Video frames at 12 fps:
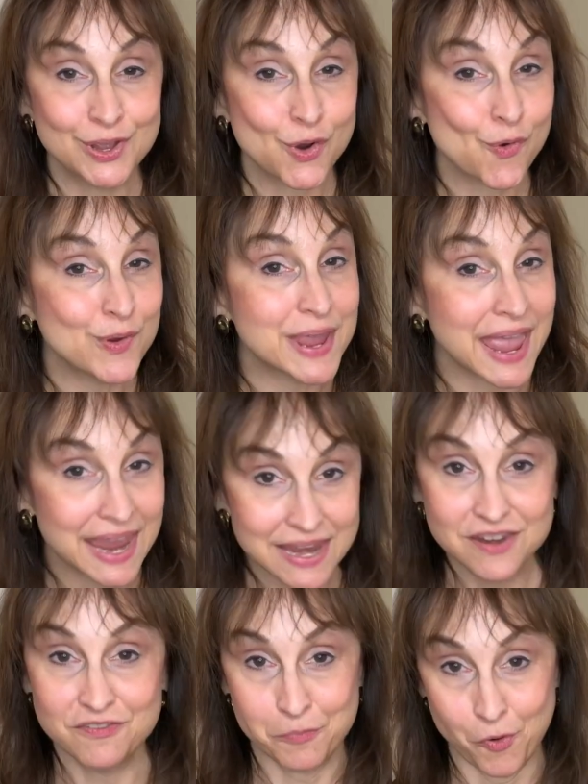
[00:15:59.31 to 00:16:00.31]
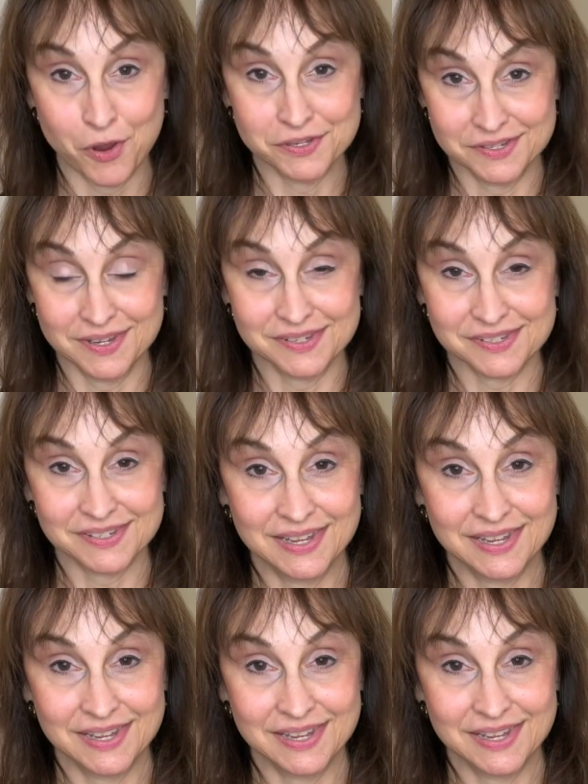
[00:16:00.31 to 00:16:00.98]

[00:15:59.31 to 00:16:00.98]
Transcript: creative process,